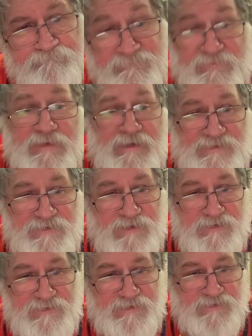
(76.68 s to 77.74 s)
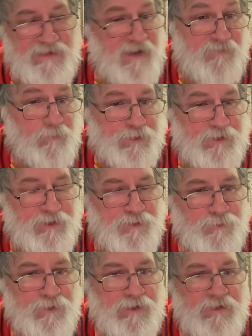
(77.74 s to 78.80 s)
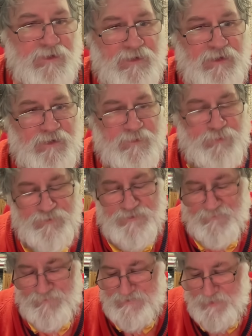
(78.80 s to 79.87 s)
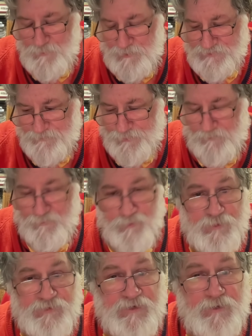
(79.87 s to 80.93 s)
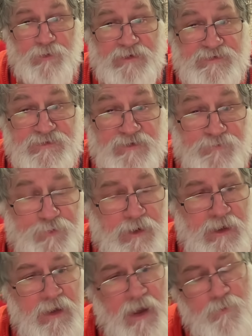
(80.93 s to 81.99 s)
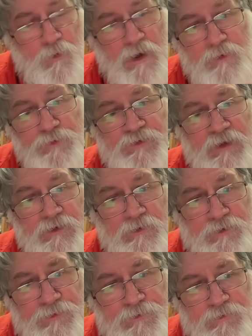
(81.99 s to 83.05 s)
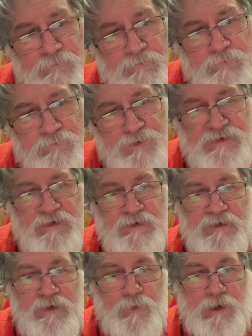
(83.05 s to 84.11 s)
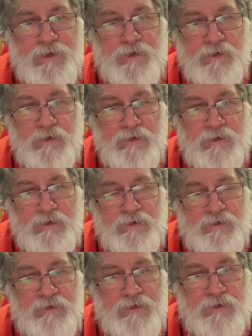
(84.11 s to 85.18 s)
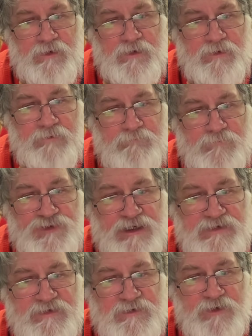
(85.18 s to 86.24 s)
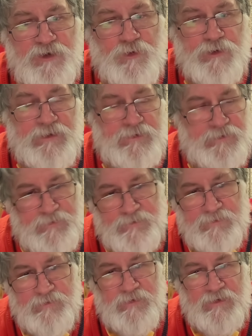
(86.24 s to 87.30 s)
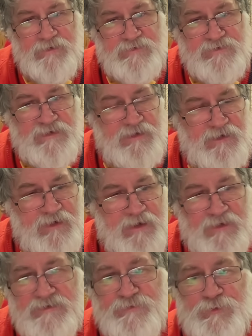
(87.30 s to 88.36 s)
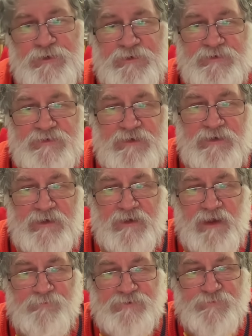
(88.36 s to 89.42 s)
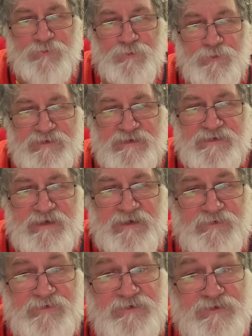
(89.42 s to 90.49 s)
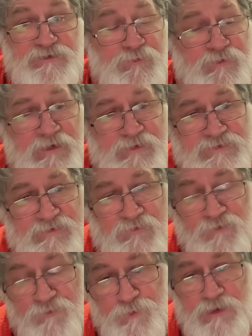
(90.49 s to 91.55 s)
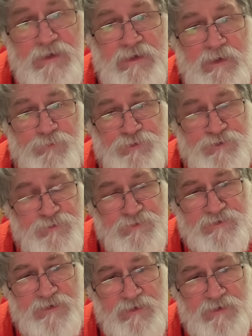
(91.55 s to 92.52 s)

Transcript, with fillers: that suggests everybody knew in the post office there was a problem with the Horizon software, and why would they not? Particularly when uh, Jason Coyne, the IT expert, comes forward to say that in 2003 he produced